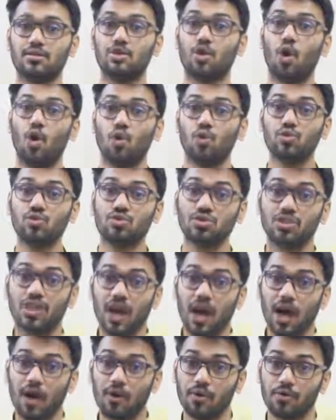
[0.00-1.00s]
goes
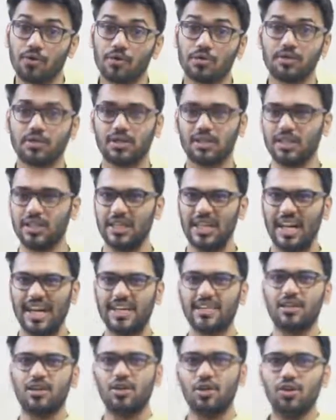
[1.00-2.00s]
down,
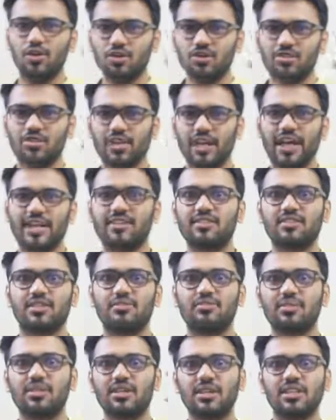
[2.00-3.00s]
it looks like
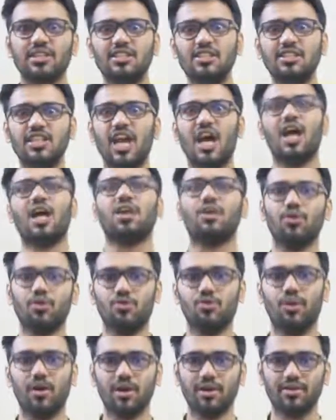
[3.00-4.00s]
something, a
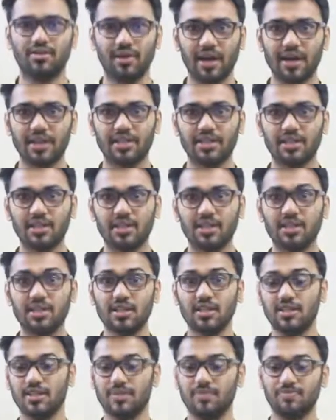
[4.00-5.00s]
yellow one, right?
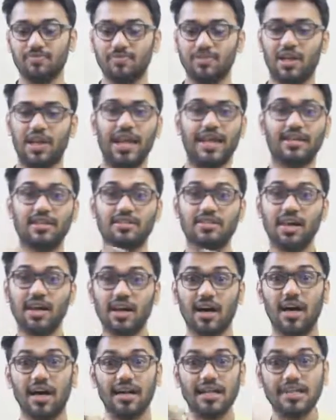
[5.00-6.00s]
Like
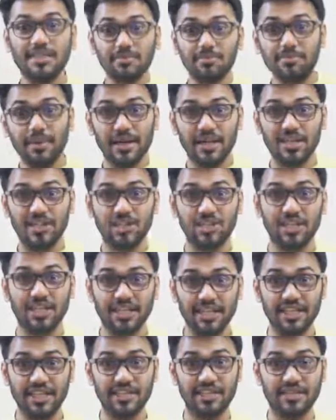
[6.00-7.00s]
the image
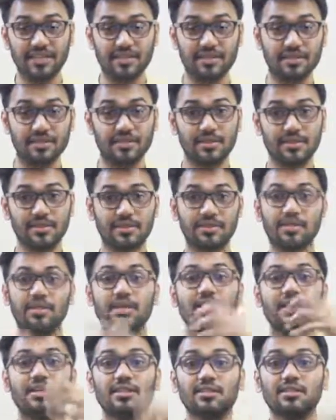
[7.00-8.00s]
here.
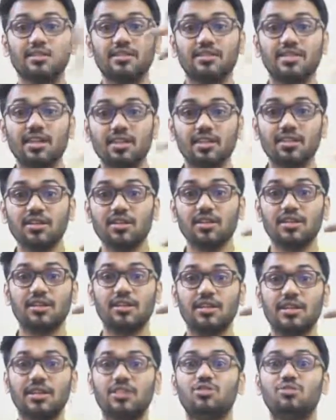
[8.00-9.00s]
See, the sun
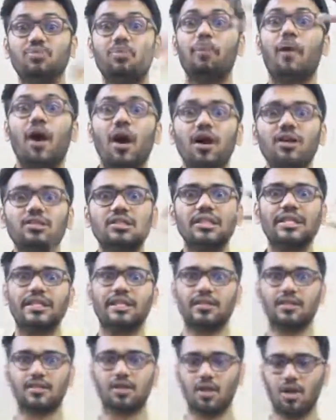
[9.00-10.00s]
is
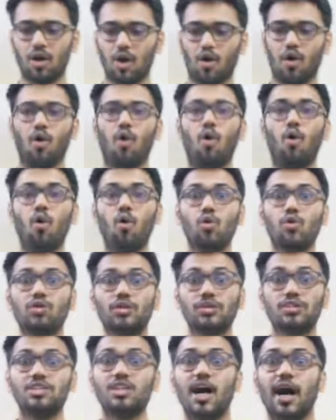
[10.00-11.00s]
burning
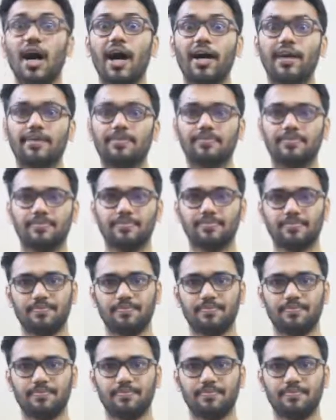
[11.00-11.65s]
all the time.